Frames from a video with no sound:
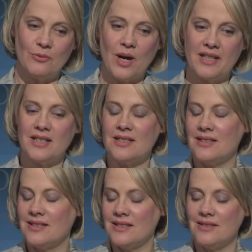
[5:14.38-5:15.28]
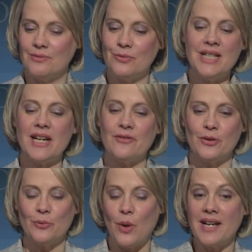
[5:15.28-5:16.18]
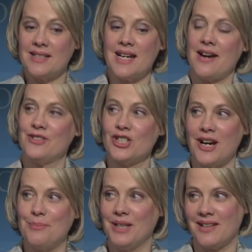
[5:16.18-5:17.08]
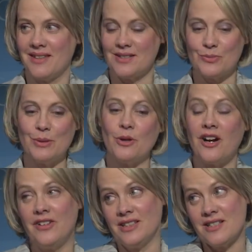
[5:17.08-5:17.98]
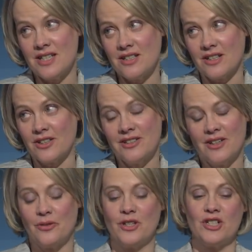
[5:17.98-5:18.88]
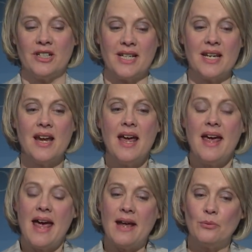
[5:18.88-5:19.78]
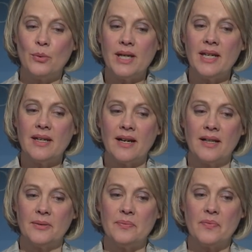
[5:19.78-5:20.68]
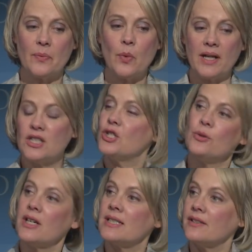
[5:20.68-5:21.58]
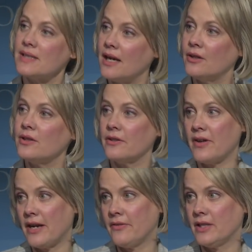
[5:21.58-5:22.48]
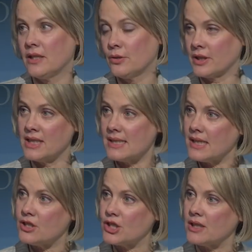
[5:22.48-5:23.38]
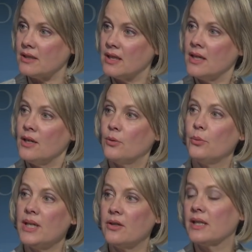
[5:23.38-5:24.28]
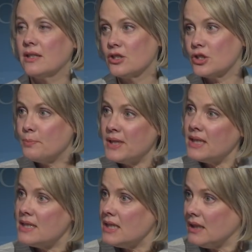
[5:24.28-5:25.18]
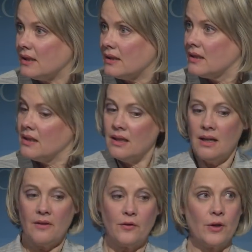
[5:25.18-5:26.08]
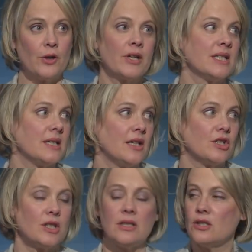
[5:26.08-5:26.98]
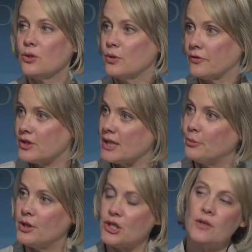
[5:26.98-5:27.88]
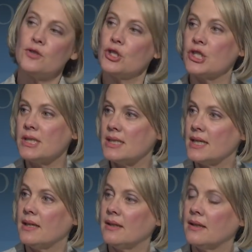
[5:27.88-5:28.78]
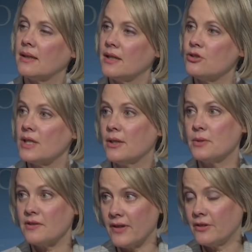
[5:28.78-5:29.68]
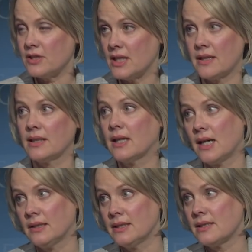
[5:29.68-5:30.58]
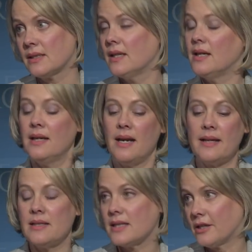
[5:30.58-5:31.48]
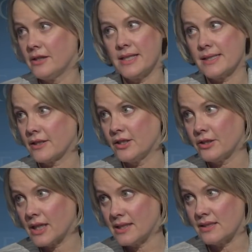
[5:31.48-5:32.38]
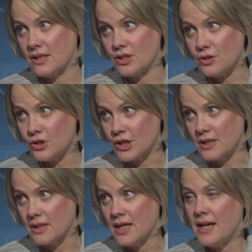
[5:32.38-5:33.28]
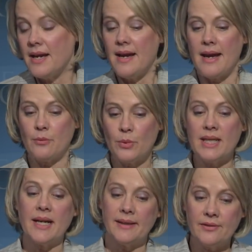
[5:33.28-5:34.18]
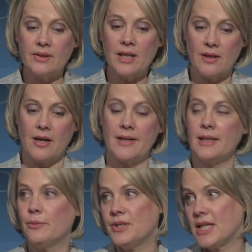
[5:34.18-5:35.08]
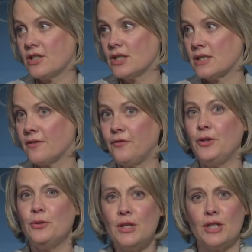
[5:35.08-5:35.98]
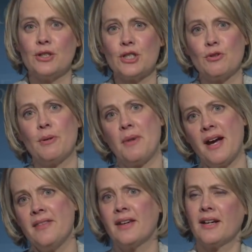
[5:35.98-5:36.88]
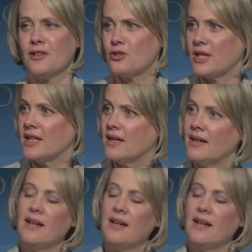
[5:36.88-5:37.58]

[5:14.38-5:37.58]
wanted, we never wanted to have a job like this. We were all volunteer originally, and we wanted to do ourselves out of having an organization. We don't think there should be a need for an organization to work for separation of church and state in a country that was founded on a godless and entirely secular constitution. And we naively thought it would take just a few years to remind the country